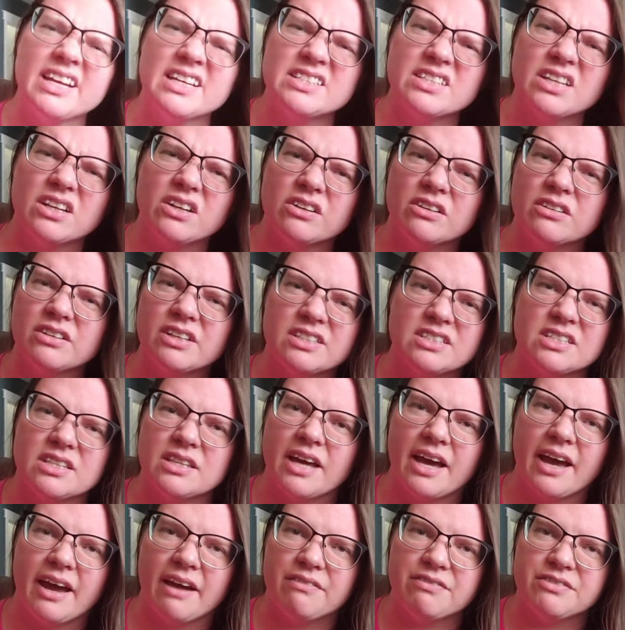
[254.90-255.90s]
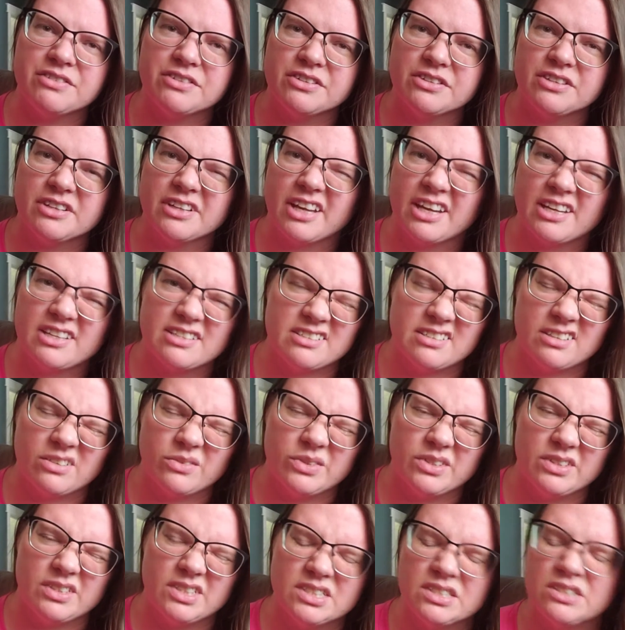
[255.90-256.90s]
guess I'll get to that after in case no
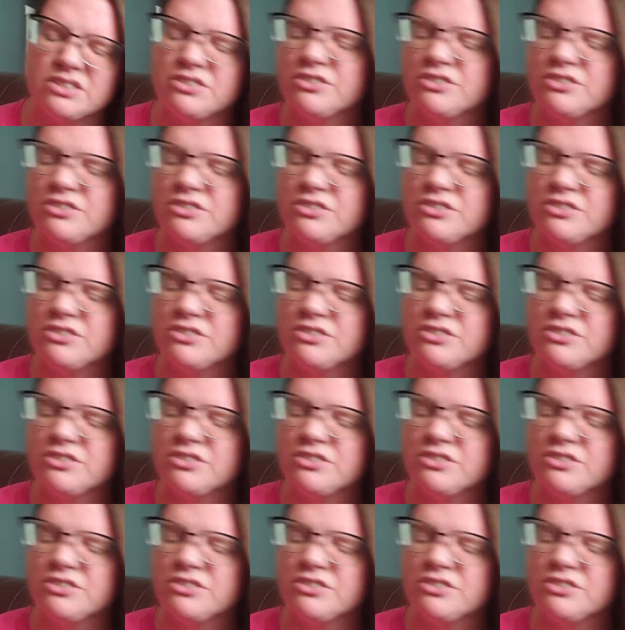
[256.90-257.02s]
one is